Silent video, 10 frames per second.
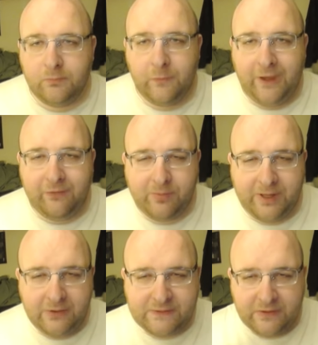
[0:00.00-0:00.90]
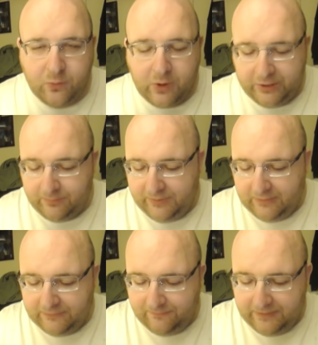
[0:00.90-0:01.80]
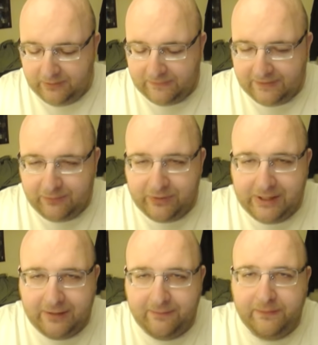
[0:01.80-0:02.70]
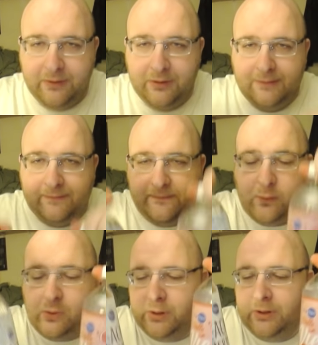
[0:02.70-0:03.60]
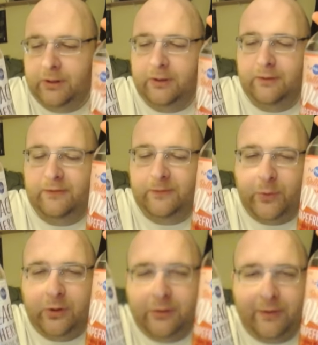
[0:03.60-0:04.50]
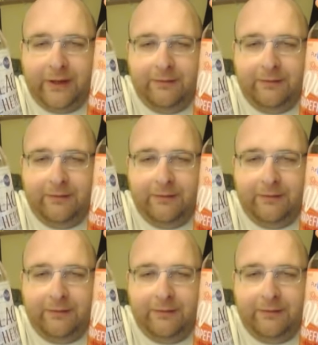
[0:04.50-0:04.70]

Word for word: Hey everybody, here's another water comparison video. Tonight we have four sparkling